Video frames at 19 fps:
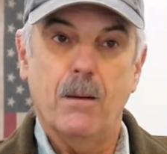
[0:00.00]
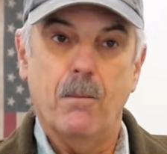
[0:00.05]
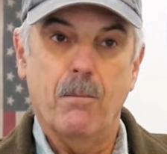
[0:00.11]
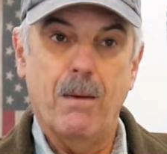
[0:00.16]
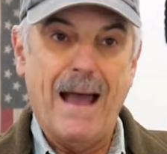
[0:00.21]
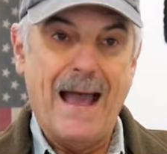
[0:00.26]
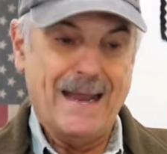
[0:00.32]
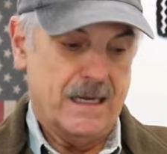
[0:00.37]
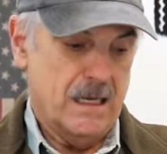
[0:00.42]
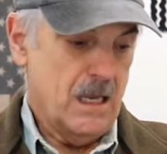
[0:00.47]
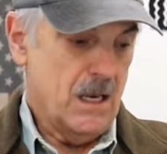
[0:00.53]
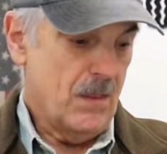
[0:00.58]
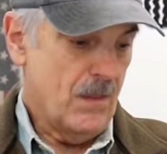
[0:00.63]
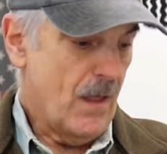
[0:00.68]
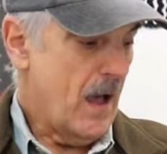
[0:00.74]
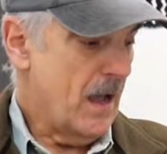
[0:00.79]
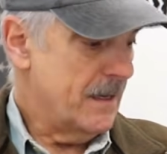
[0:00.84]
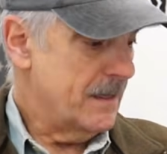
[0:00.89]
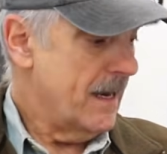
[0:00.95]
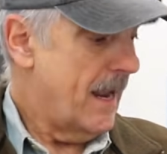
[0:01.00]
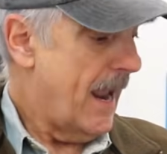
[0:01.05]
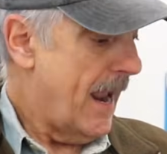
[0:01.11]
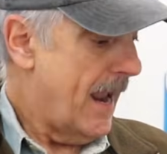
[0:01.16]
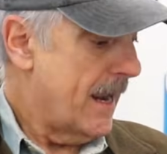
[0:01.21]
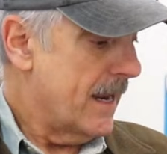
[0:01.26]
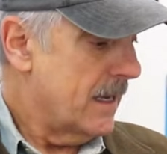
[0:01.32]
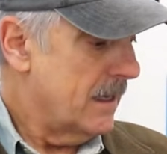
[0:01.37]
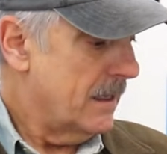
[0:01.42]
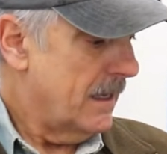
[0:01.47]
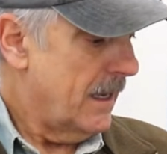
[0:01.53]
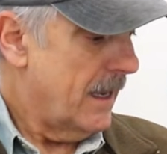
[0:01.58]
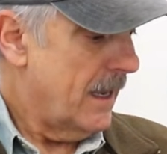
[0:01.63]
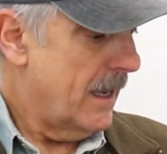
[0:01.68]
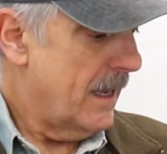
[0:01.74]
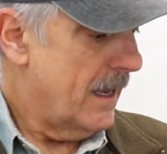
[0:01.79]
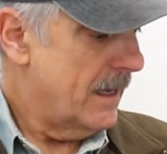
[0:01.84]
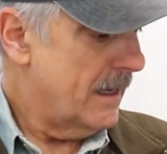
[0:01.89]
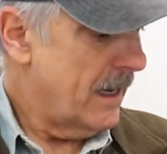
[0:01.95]
back in the day,
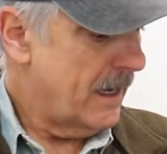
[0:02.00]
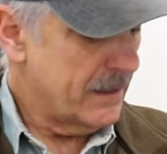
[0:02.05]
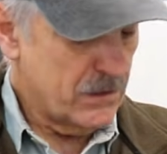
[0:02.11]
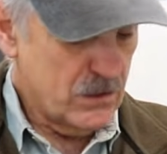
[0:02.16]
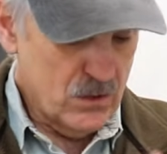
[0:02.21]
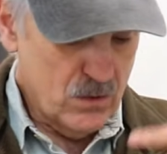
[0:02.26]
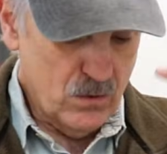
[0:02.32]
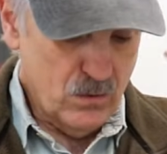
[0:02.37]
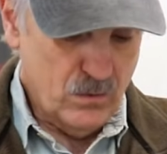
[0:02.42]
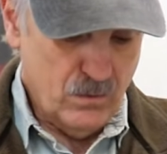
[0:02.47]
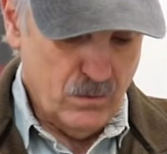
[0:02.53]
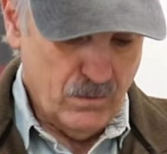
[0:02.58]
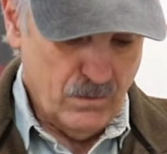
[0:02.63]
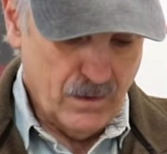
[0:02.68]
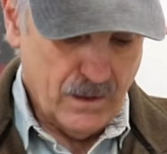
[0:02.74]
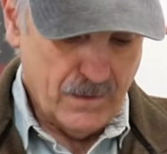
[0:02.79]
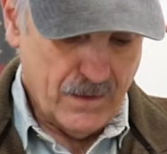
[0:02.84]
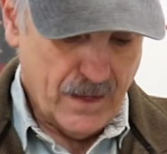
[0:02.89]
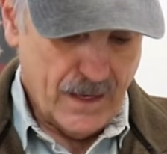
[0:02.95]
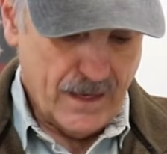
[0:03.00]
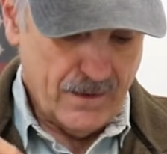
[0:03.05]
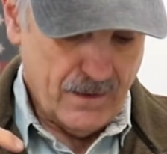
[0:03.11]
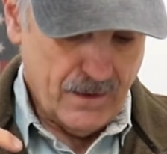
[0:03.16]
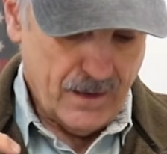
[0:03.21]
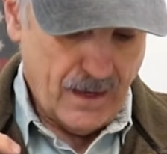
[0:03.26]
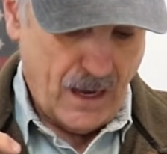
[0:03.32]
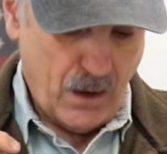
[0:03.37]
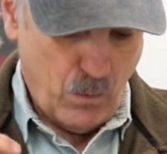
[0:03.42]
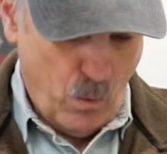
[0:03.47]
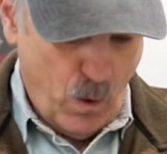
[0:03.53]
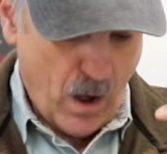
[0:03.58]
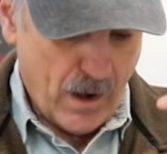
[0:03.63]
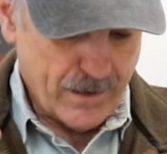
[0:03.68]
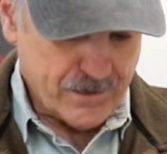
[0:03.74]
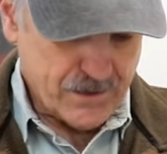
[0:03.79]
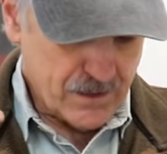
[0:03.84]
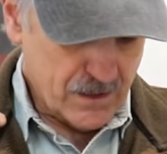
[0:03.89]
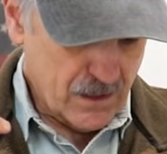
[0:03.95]
and I knew that I
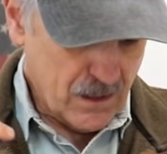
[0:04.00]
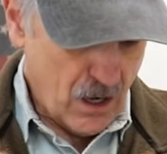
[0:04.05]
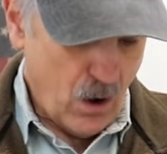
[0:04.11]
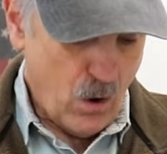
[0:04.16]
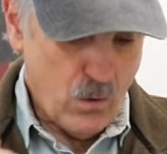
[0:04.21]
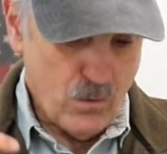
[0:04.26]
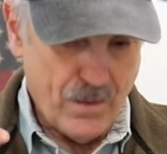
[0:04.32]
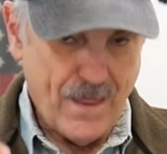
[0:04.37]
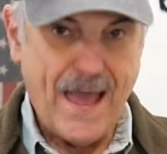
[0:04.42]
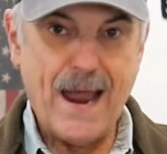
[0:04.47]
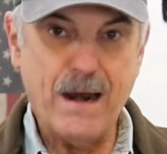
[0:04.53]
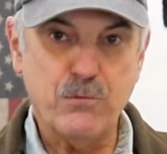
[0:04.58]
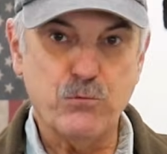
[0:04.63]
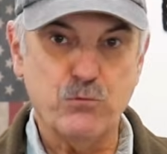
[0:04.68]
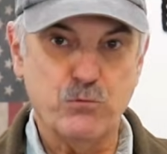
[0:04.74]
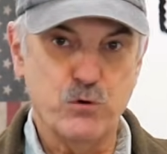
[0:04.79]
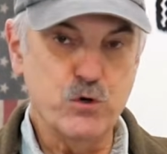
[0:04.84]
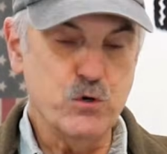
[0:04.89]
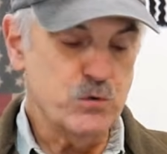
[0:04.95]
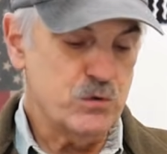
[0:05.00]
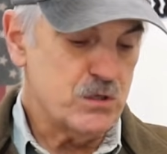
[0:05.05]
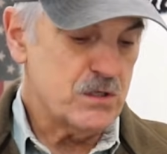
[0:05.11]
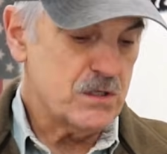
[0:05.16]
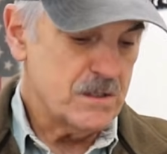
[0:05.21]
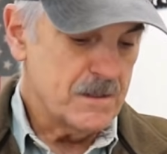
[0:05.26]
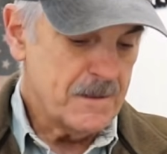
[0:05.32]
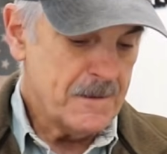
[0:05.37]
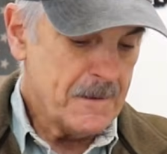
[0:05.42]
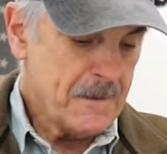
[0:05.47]
wanted to go that route.